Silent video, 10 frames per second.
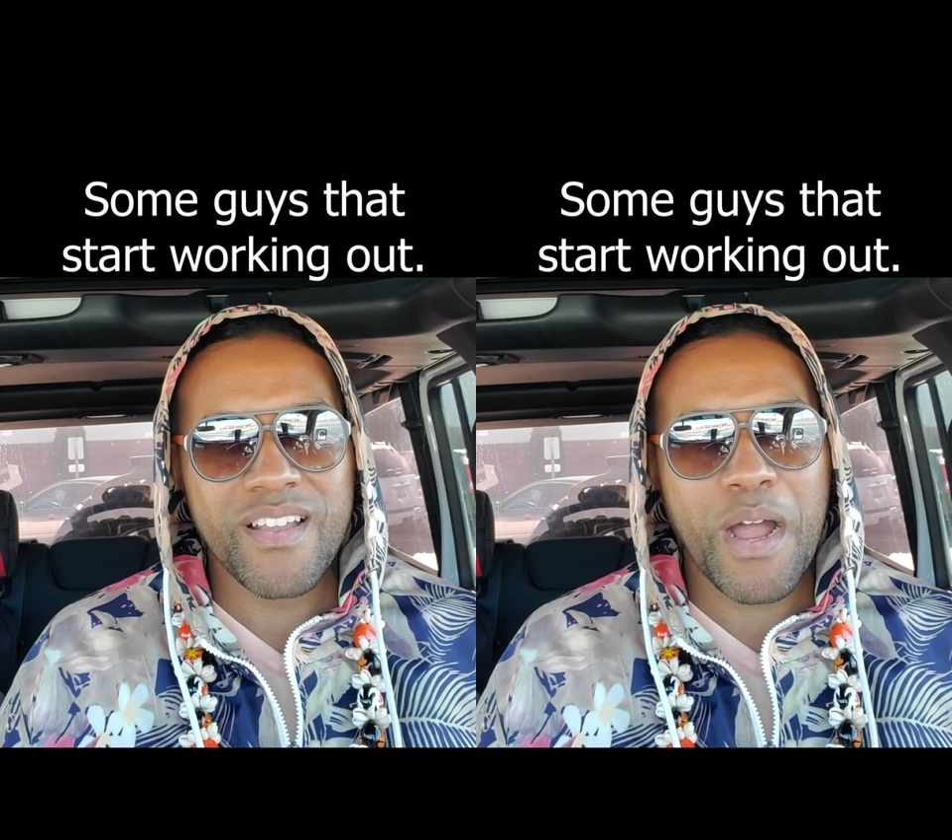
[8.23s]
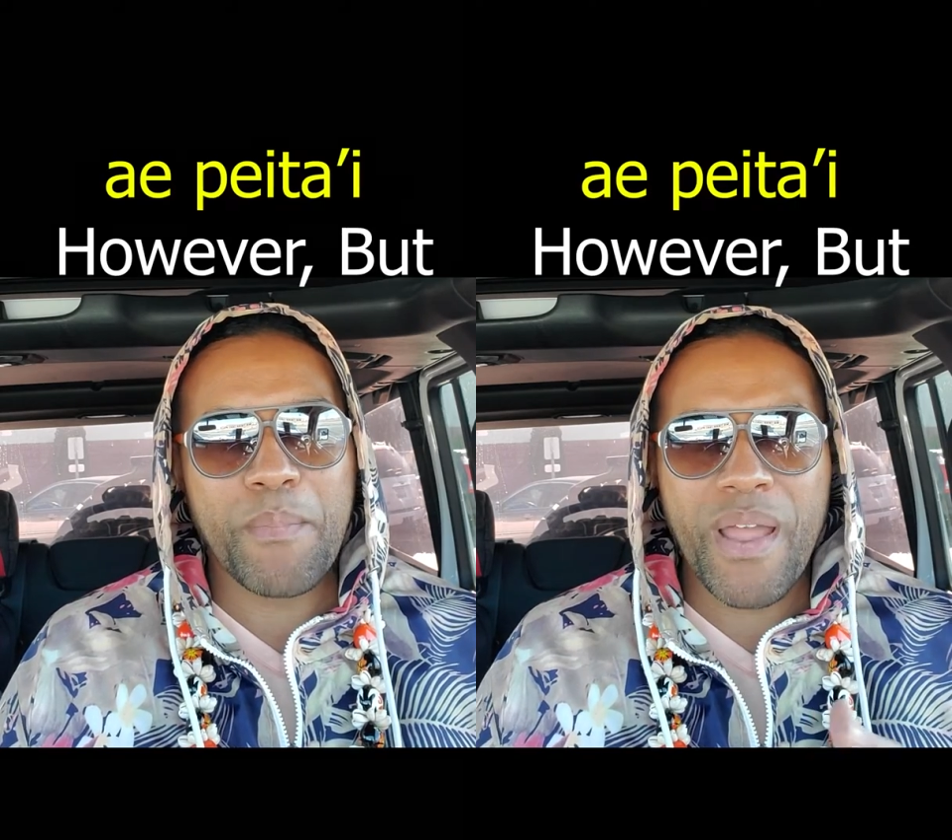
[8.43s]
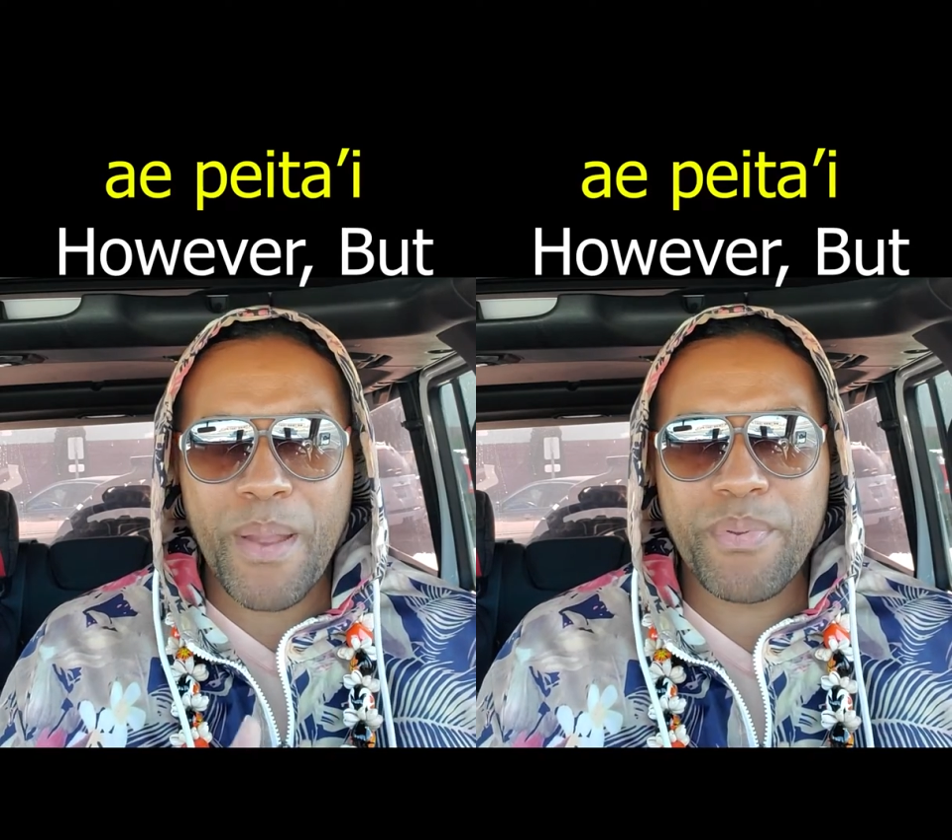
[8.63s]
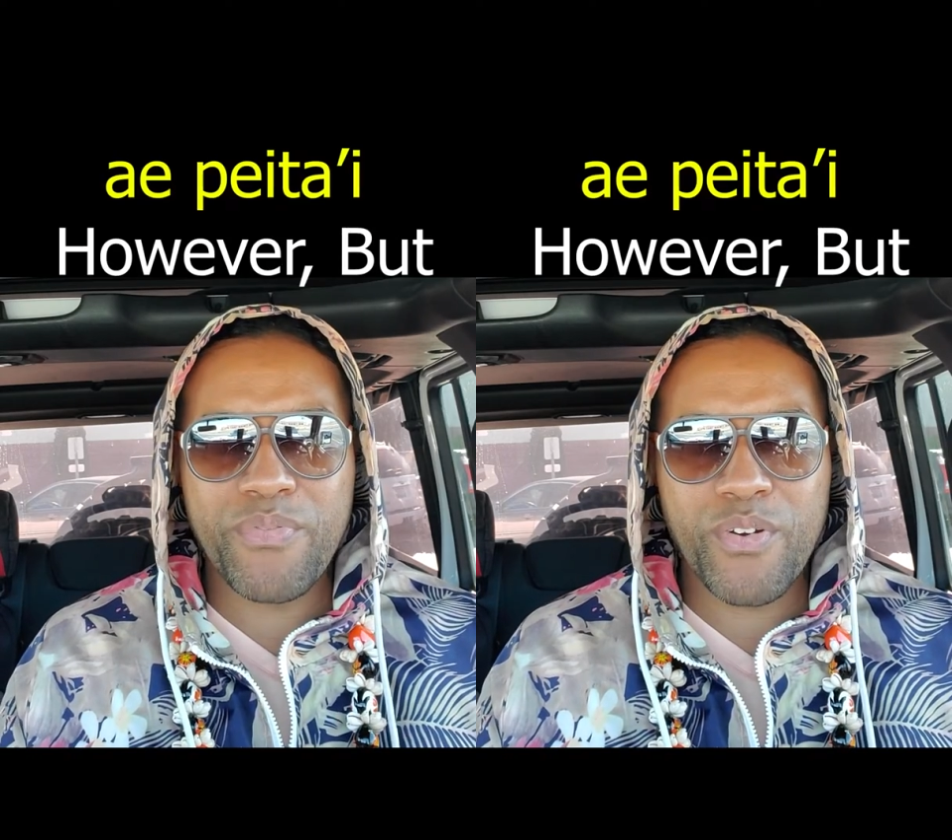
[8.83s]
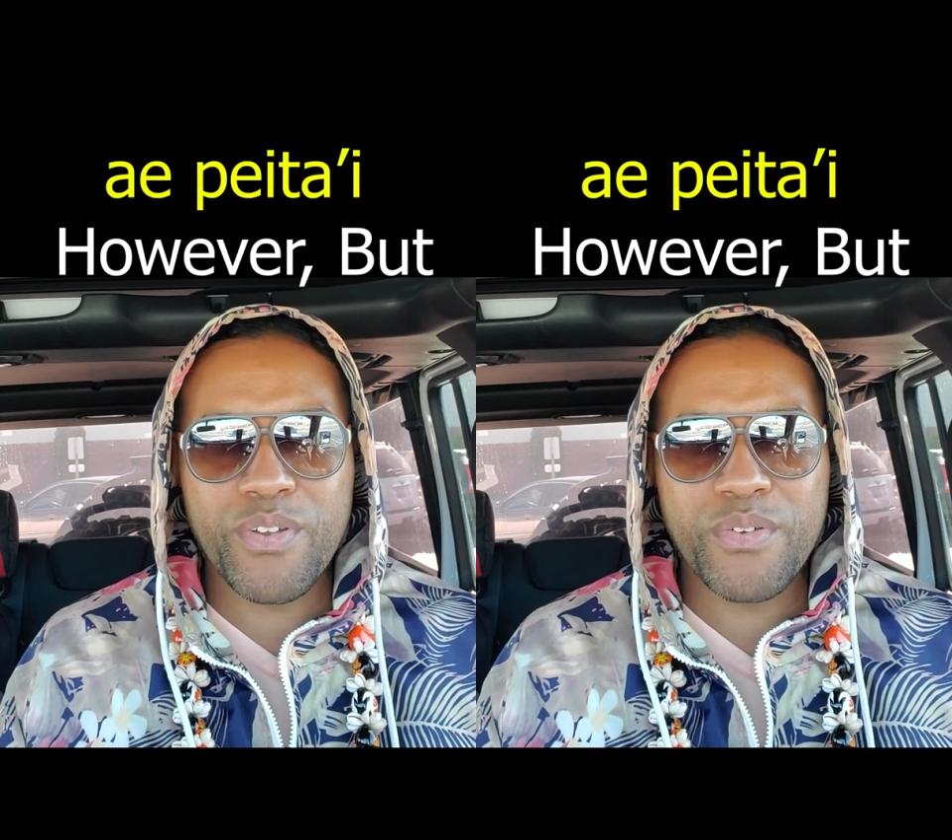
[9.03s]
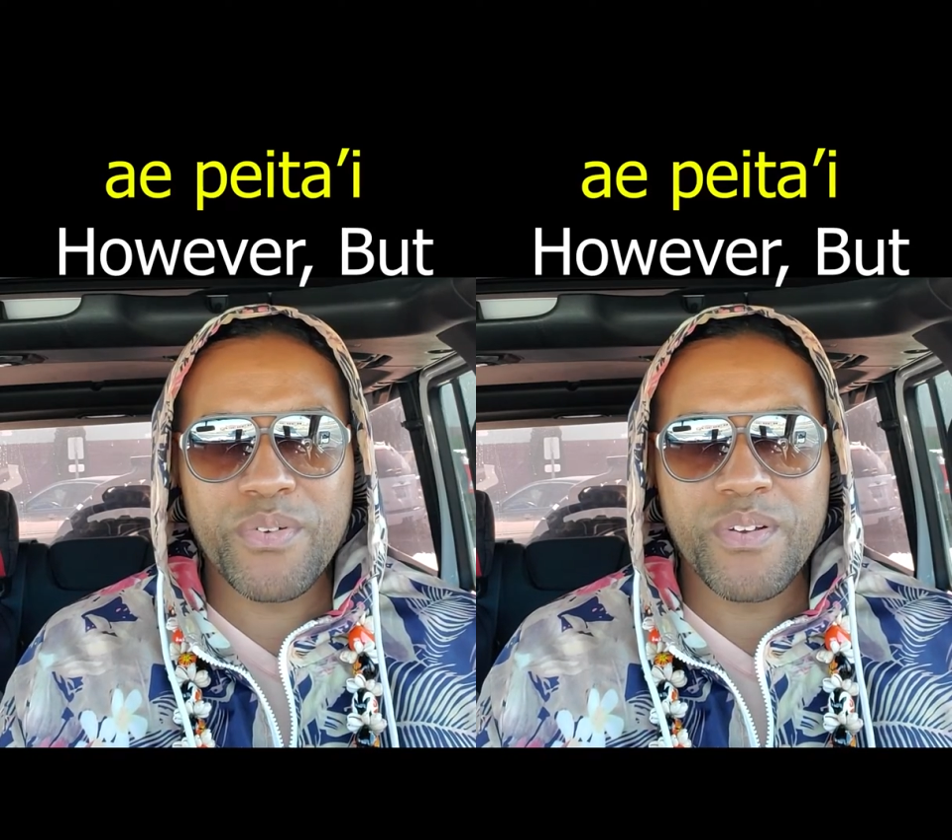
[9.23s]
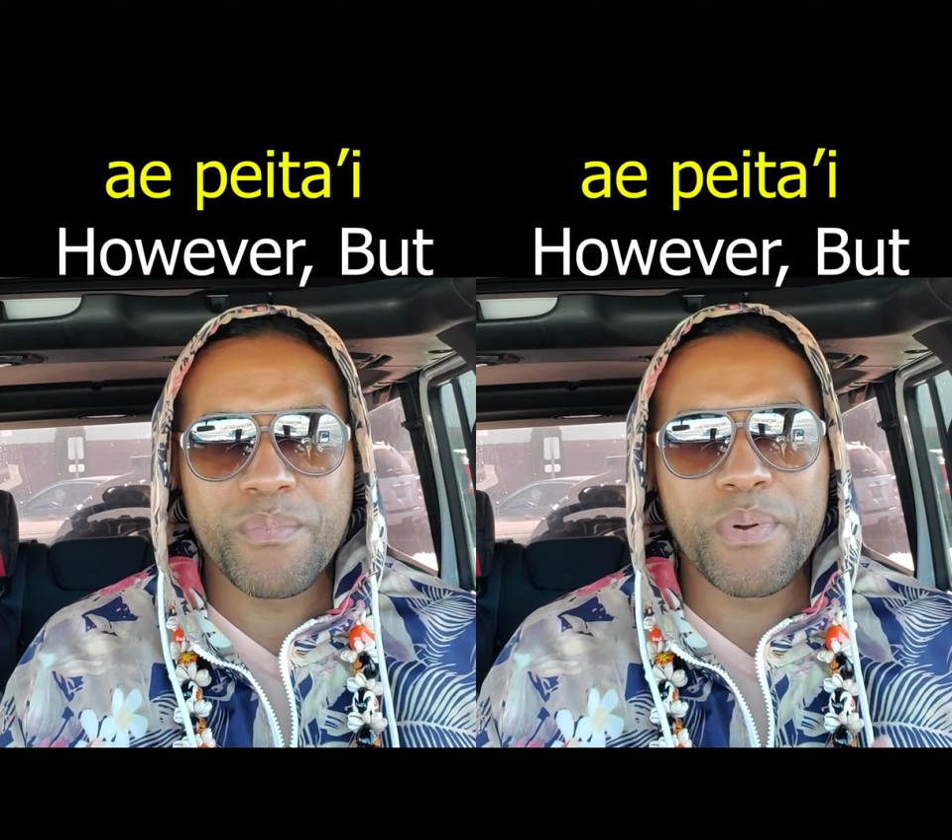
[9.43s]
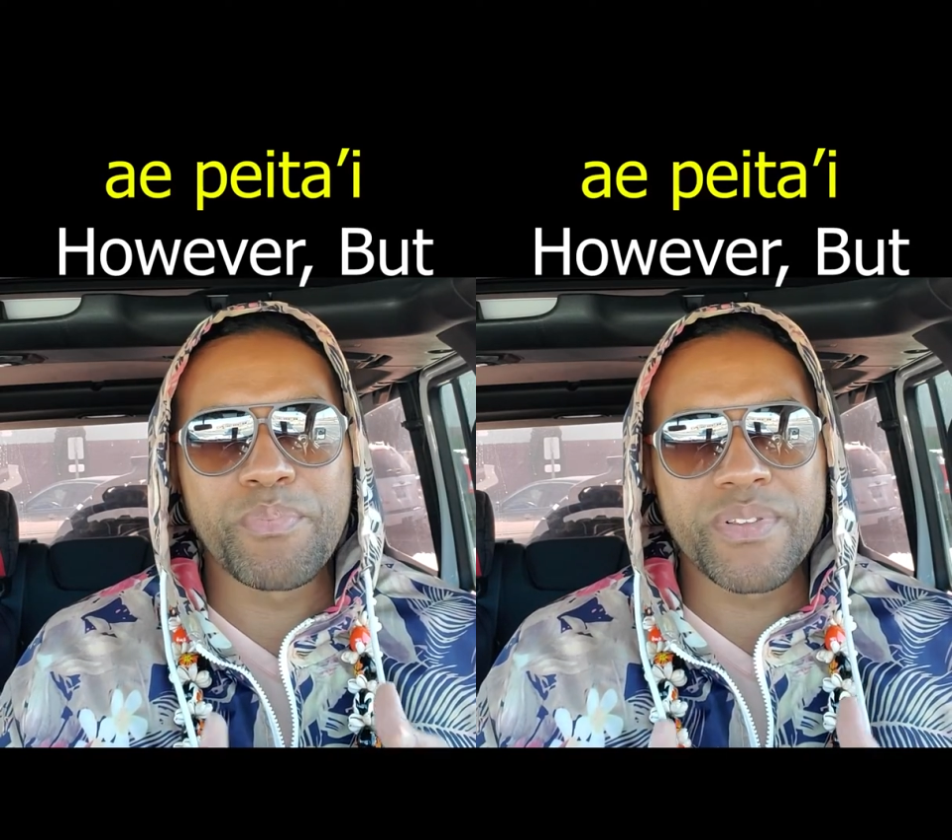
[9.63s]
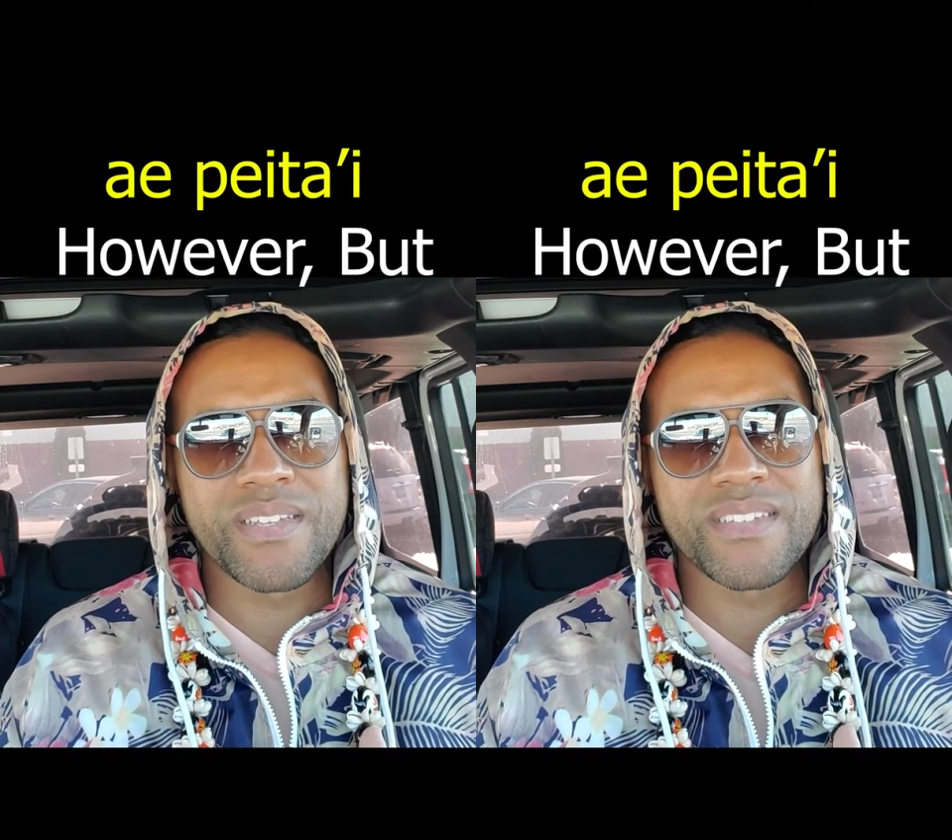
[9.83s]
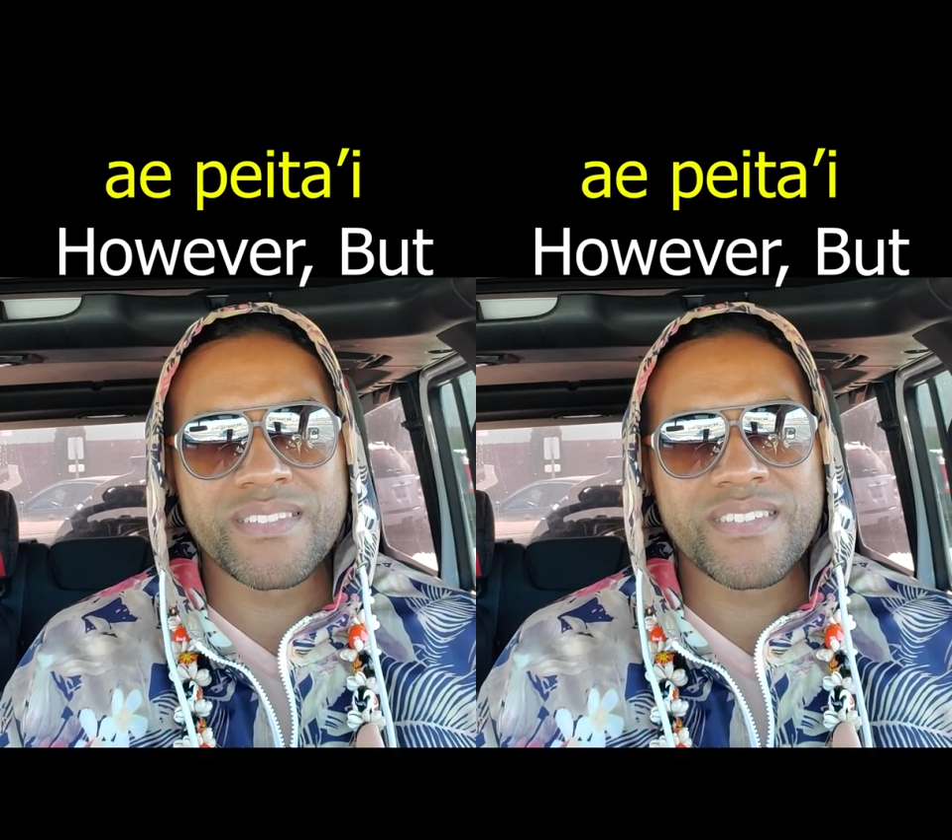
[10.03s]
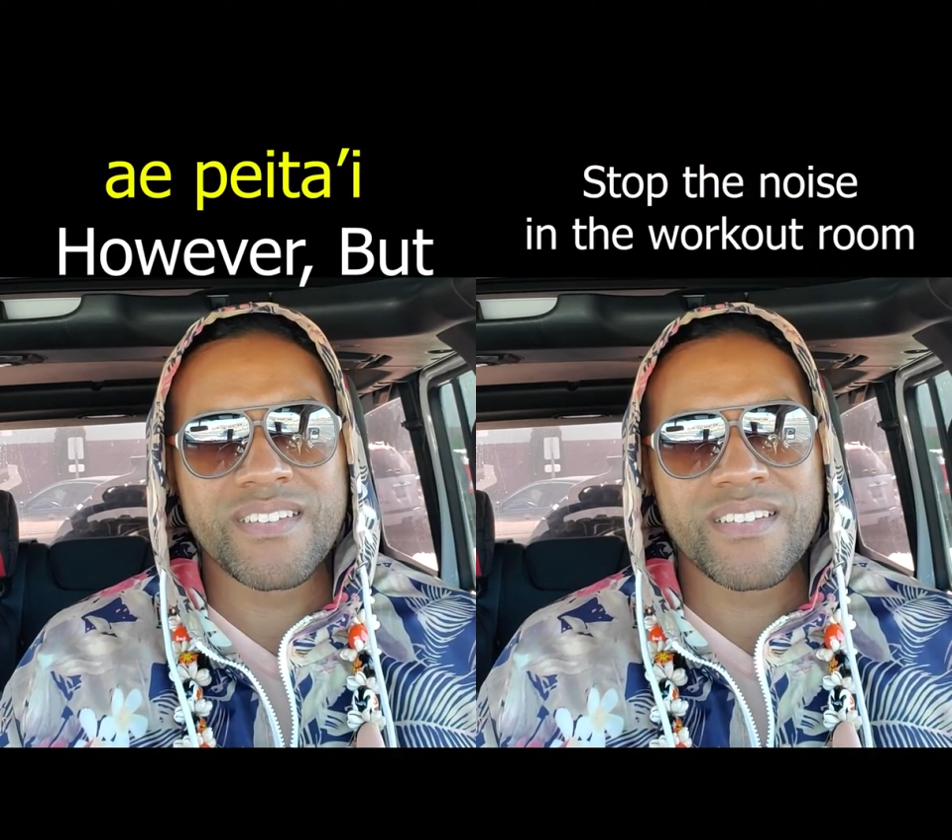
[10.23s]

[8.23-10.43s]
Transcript: I'm happy for you, but please,